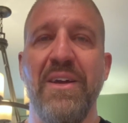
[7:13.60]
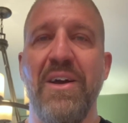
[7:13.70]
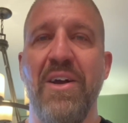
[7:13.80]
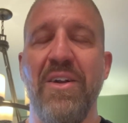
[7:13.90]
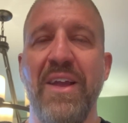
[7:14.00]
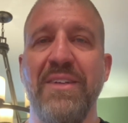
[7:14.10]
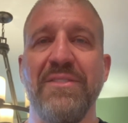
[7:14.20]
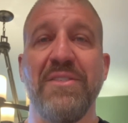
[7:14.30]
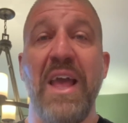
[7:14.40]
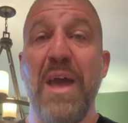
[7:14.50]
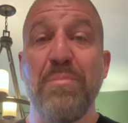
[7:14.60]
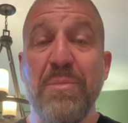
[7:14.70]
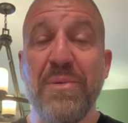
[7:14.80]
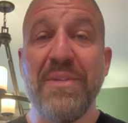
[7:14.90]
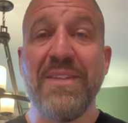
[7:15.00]
All right, so happy
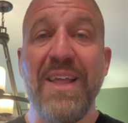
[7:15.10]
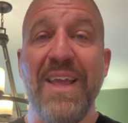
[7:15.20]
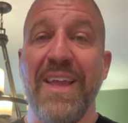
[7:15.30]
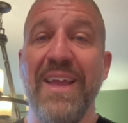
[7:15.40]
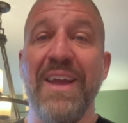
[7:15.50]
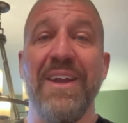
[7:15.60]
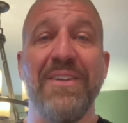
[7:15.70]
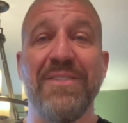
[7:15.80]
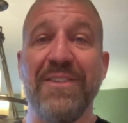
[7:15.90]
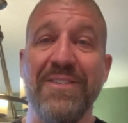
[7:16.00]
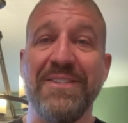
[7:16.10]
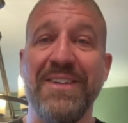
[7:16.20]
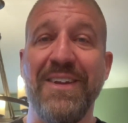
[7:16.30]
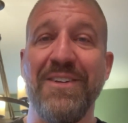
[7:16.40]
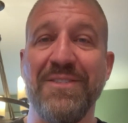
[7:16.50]
birthday. You're
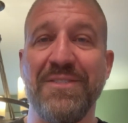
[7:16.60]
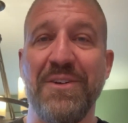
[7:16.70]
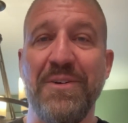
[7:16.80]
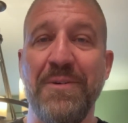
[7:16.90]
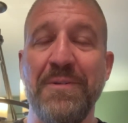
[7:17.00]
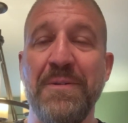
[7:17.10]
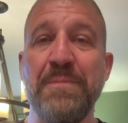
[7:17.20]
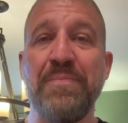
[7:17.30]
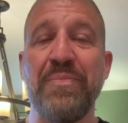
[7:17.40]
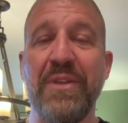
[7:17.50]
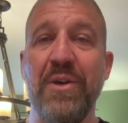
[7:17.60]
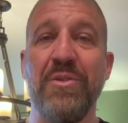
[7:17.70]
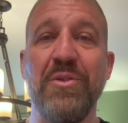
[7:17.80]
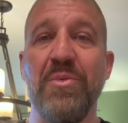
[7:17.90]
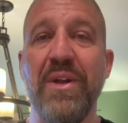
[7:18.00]
13 years old. Go
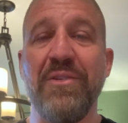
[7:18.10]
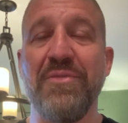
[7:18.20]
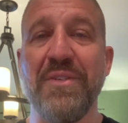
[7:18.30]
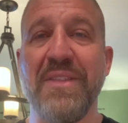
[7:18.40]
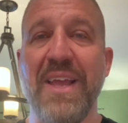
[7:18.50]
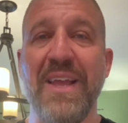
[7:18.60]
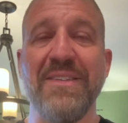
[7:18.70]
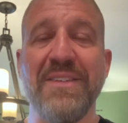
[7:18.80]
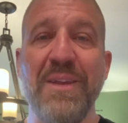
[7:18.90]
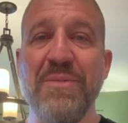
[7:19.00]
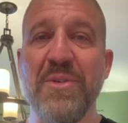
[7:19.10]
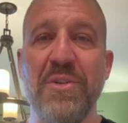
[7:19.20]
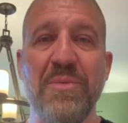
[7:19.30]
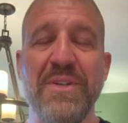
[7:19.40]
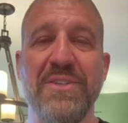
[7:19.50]
do wonderful things. Keep
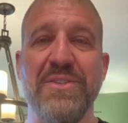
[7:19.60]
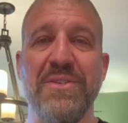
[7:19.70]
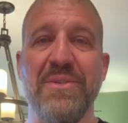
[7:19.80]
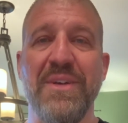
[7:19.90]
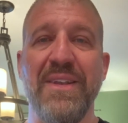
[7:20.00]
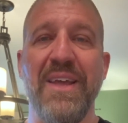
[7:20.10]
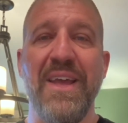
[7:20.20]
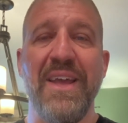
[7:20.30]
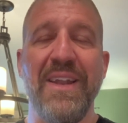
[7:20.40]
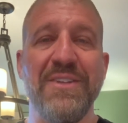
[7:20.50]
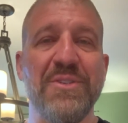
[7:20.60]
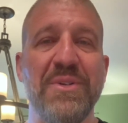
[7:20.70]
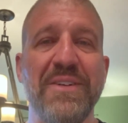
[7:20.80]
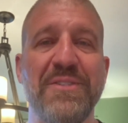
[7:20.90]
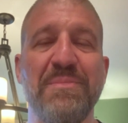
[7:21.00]
doing what you're doing and
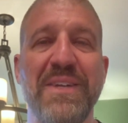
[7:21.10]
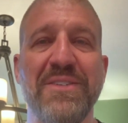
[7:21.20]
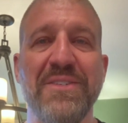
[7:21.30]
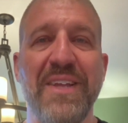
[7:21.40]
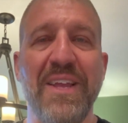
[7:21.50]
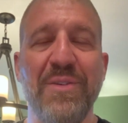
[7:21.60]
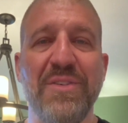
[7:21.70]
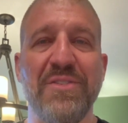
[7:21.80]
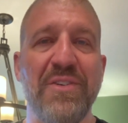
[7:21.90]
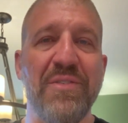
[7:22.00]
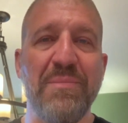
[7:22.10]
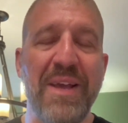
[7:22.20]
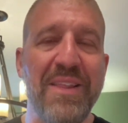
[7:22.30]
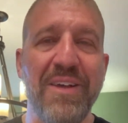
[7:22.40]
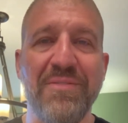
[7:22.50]
enjoy your special day. You deserve it, my
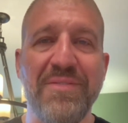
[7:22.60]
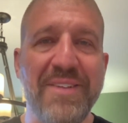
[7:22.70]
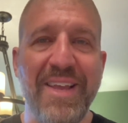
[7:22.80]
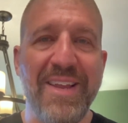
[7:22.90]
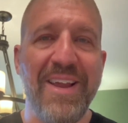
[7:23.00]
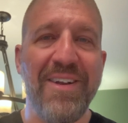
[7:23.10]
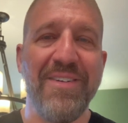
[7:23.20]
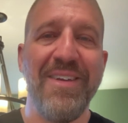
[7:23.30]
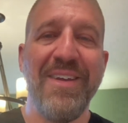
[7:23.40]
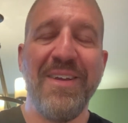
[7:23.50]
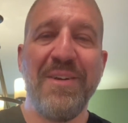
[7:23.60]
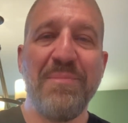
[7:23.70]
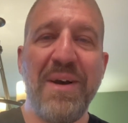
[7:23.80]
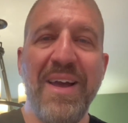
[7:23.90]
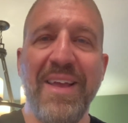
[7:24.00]
love. Take care.
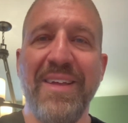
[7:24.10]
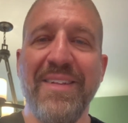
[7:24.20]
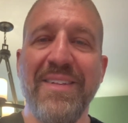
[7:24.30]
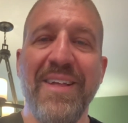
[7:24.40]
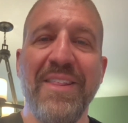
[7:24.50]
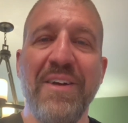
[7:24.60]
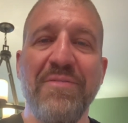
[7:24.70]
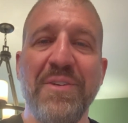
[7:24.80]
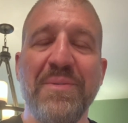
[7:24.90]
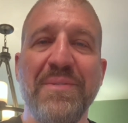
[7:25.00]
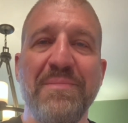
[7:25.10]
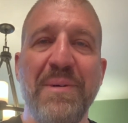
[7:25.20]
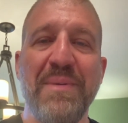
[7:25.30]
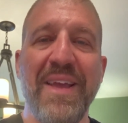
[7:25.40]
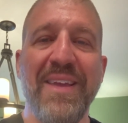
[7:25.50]
Bye. I love you.
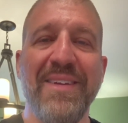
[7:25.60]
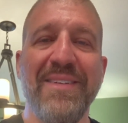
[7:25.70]
Bye-bye.